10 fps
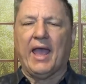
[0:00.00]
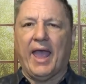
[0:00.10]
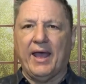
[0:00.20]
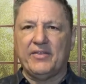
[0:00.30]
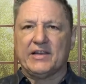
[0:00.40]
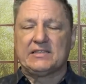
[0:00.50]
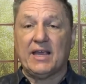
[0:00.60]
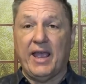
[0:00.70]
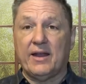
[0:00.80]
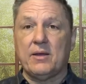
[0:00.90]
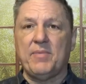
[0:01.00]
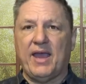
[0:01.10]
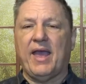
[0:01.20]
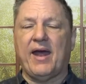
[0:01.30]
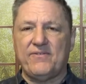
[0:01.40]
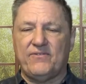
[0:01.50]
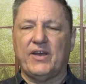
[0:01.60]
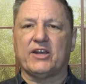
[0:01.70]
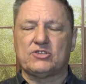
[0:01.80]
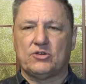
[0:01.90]
And this enemy had
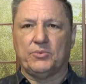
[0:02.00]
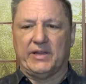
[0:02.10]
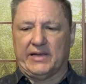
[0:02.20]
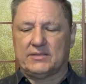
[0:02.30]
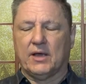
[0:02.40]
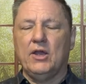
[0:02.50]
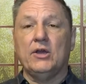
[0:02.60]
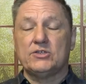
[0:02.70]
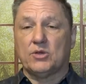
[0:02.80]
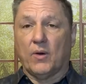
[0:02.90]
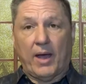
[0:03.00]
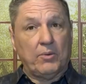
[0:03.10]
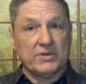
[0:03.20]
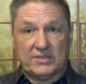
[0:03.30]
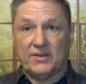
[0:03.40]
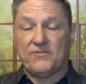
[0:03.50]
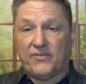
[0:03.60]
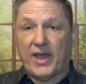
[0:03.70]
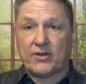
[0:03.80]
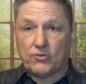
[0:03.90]
vexed her with this. So I was in
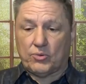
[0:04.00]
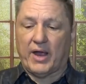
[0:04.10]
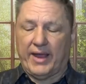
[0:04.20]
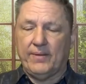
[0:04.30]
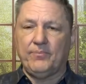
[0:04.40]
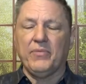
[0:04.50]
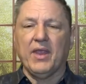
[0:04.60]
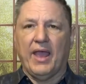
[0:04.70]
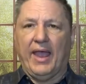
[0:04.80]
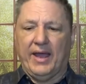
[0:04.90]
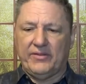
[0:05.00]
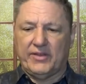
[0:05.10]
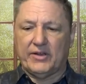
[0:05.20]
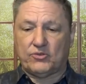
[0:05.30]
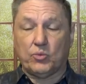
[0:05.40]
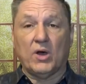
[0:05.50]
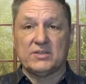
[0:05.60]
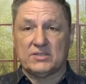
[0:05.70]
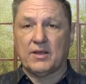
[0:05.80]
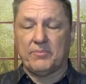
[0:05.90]
fact right, and this
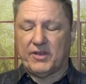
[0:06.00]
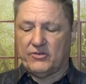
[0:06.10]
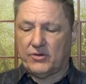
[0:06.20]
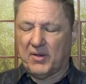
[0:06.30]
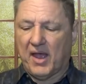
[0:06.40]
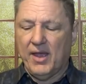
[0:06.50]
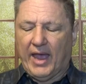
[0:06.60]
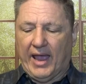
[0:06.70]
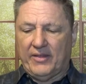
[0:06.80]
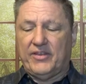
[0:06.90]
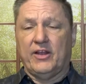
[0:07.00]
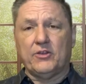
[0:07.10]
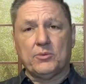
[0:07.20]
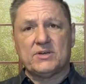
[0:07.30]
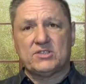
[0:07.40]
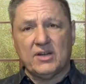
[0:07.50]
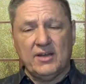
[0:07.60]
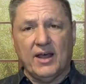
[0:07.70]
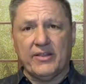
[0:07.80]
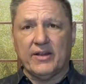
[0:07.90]
was something she... And then there was
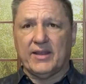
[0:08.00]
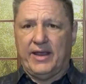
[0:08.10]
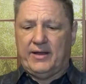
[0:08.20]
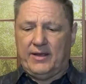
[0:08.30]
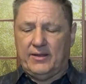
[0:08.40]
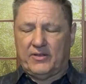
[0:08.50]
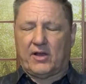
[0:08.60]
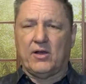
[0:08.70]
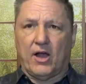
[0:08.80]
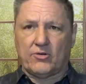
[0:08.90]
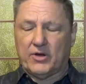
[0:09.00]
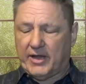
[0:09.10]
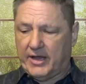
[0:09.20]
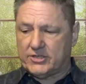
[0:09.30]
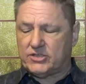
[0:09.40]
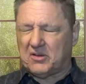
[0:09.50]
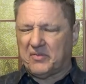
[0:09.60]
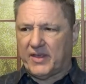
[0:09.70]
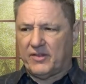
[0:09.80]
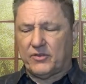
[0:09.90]
another lady in the
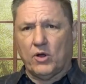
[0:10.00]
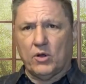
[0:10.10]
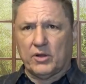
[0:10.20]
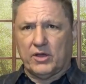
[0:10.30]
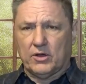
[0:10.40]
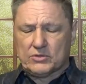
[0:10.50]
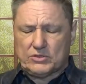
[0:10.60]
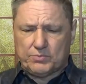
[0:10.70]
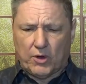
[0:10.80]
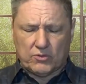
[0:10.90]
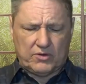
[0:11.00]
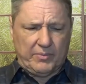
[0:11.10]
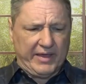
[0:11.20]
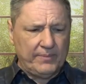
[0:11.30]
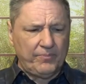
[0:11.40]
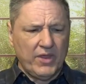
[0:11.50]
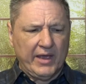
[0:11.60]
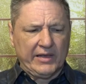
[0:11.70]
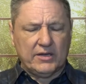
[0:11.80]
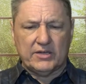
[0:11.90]
congregation that the Holy Ghost spoke to me
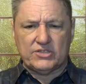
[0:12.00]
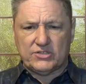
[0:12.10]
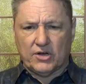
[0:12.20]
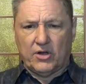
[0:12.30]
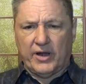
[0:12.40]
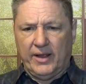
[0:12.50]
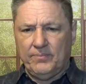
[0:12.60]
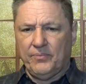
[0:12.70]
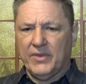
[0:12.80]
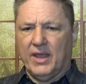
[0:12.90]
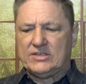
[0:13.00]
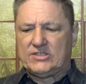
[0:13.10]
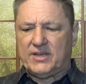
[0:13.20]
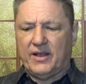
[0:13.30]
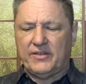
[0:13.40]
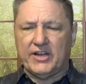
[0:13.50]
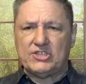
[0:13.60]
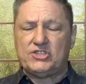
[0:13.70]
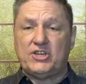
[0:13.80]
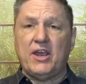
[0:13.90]
concerning, said
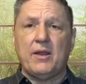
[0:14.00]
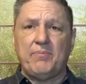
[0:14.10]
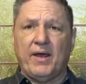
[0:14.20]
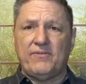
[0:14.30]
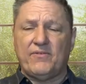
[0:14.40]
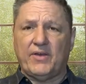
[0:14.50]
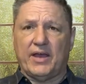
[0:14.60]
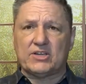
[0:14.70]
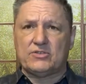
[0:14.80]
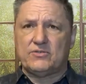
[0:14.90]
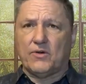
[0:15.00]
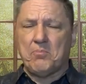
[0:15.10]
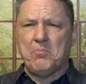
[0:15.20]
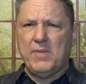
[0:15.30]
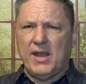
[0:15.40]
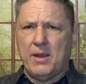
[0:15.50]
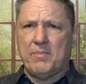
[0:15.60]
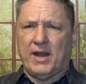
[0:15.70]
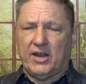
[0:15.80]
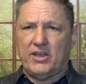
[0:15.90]
that she had been vexed for many,
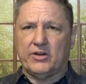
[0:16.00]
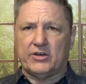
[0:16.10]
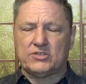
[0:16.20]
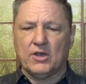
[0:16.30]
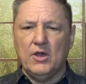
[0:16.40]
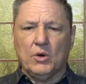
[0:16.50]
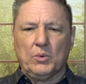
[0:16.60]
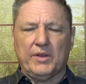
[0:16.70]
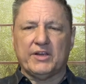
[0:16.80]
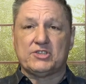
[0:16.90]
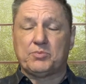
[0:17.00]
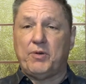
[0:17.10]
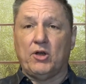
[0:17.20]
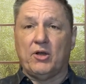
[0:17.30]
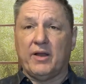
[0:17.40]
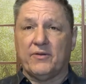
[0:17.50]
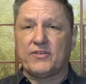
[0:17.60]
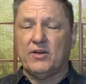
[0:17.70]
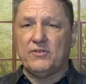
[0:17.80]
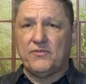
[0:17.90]
many years with a spirit
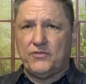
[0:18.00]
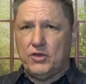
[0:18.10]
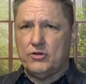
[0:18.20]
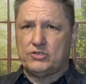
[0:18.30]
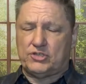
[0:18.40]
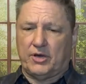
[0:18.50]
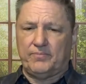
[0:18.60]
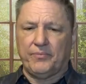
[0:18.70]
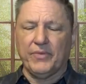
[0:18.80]
of confusion.